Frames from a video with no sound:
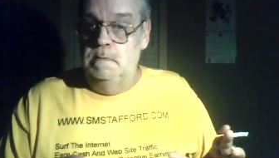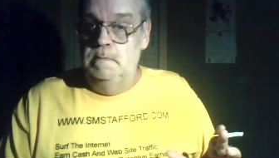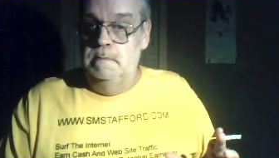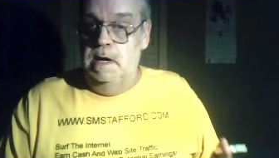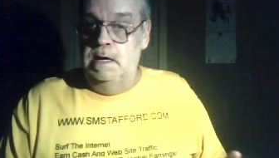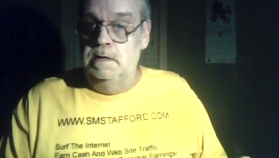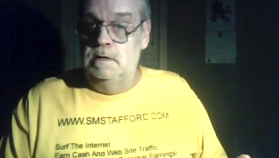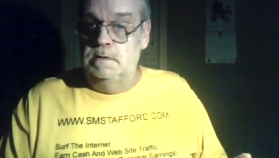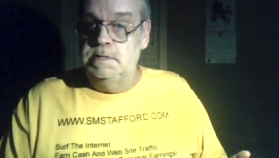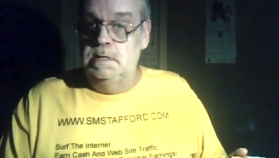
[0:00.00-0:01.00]

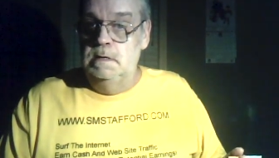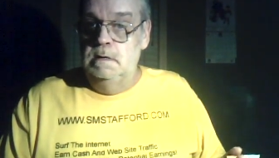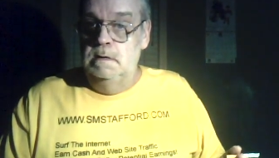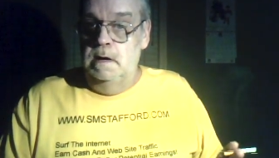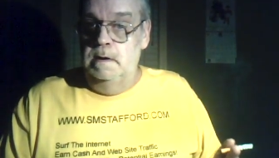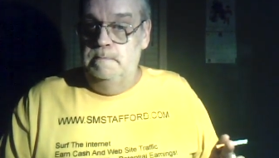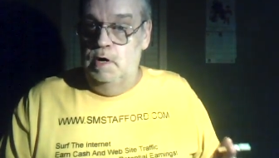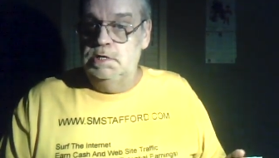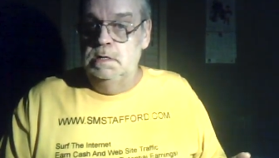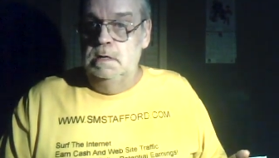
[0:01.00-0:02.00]
manuals, and
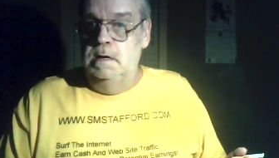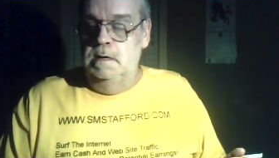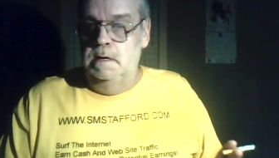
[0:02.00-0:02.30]
books,